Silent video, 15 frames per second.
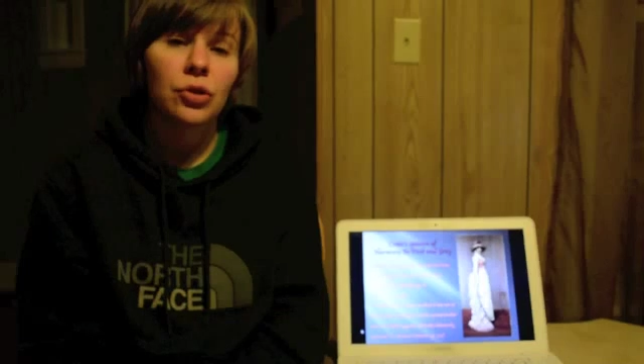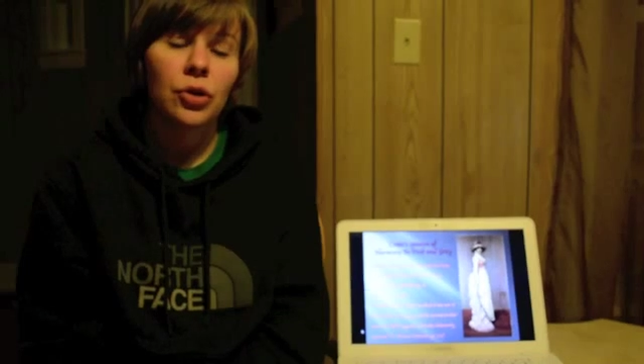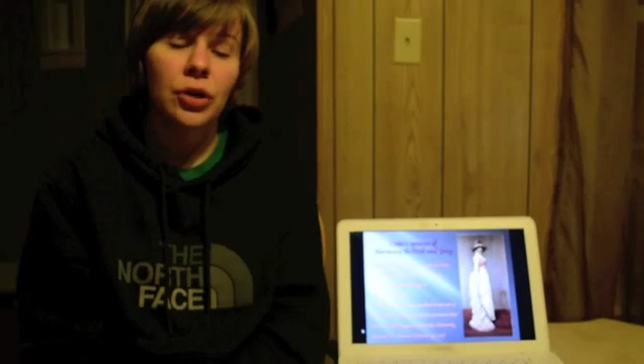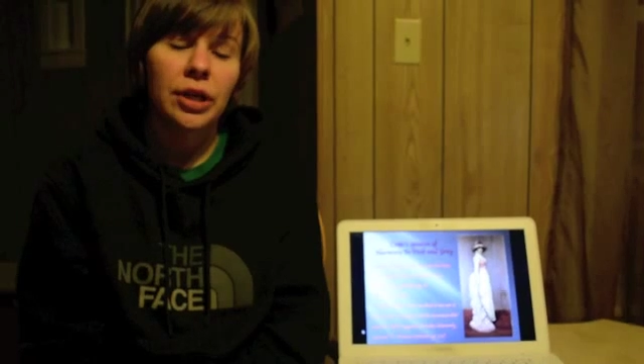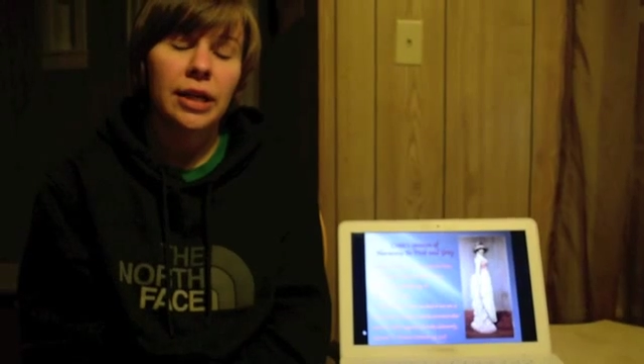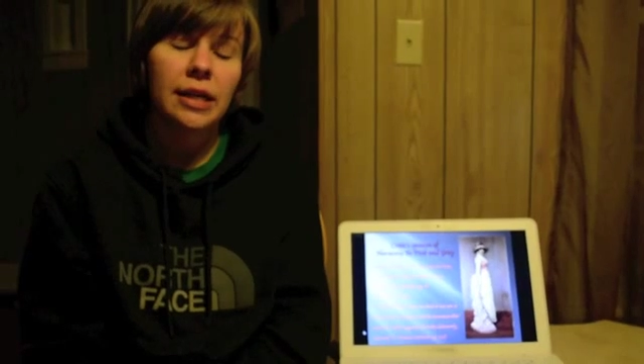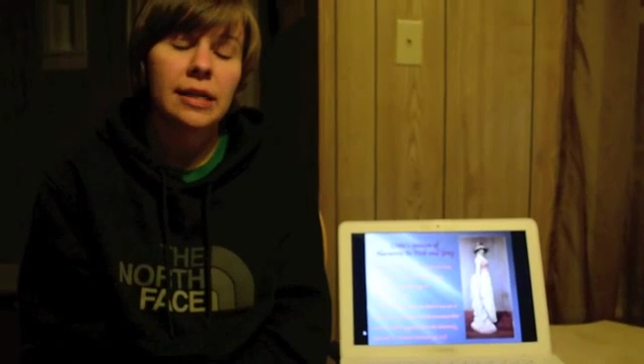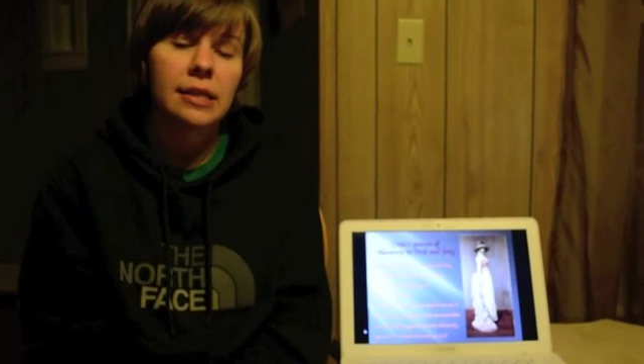
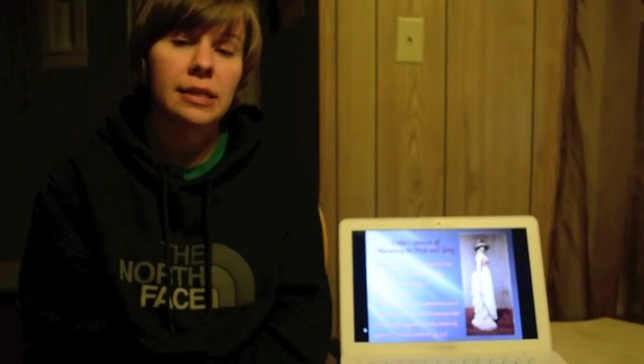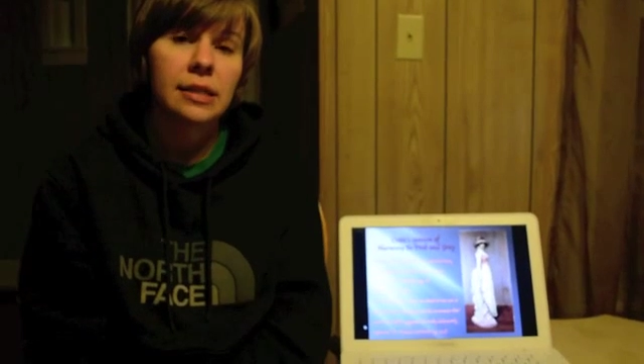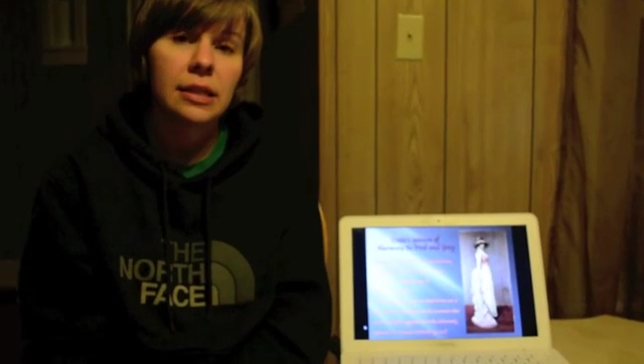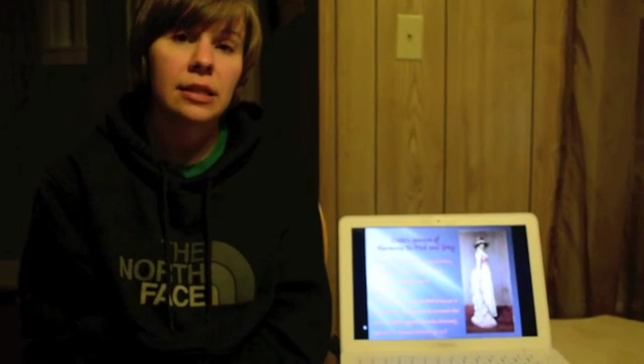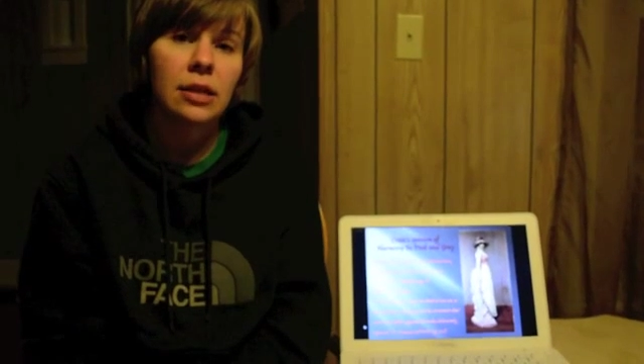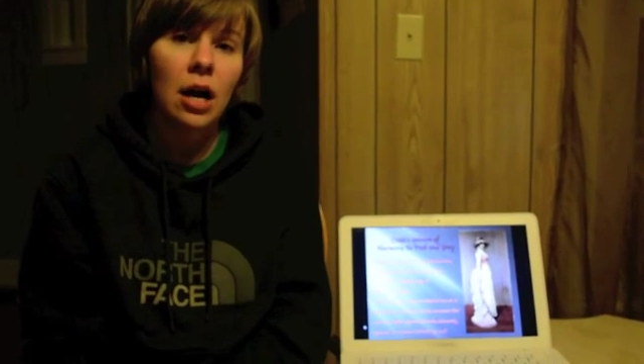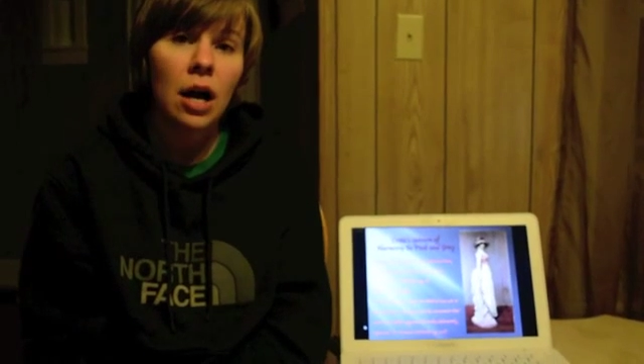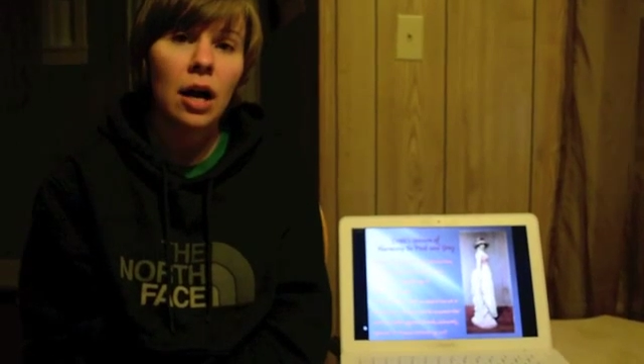critics
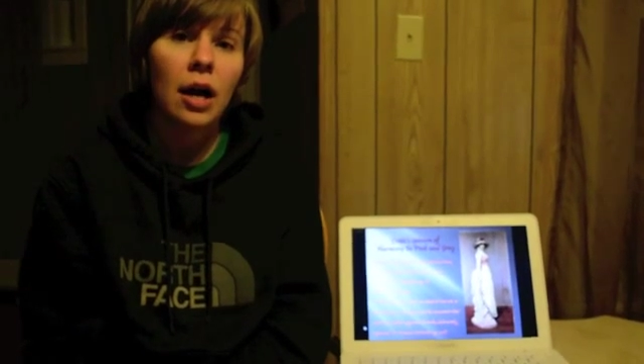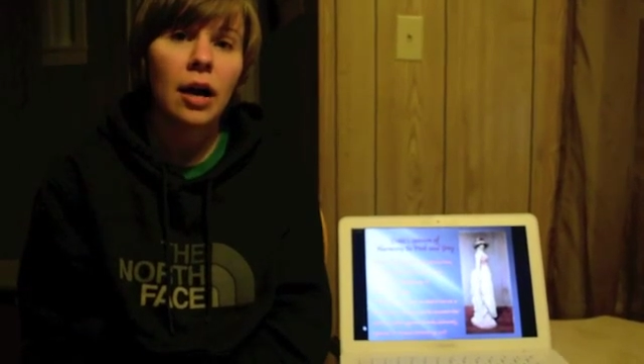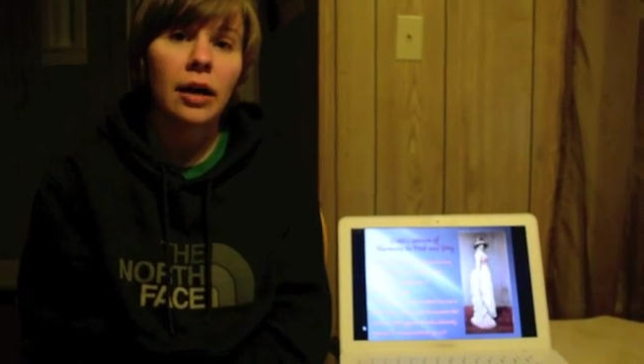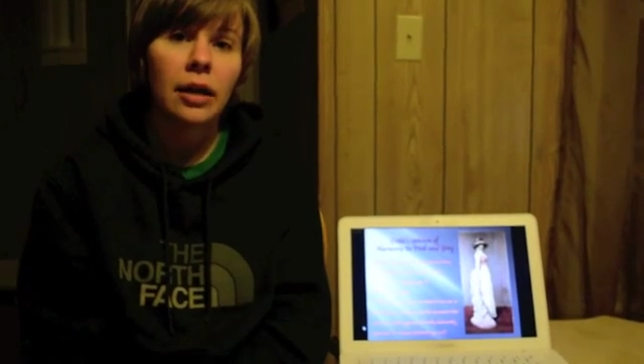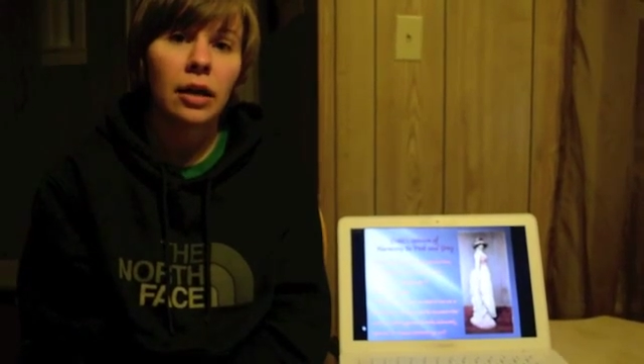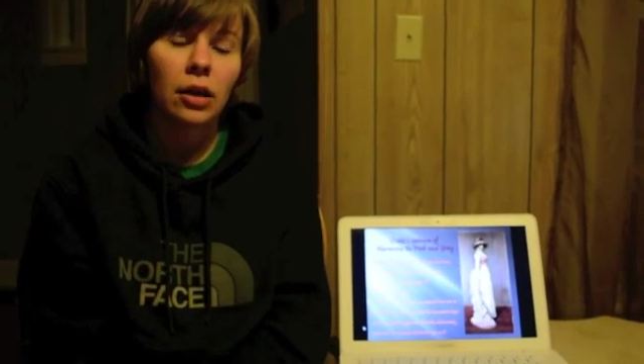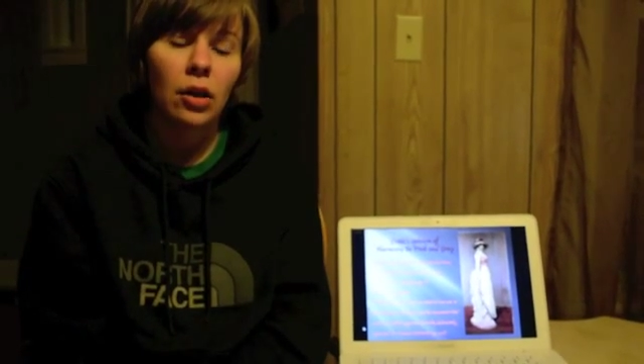did not get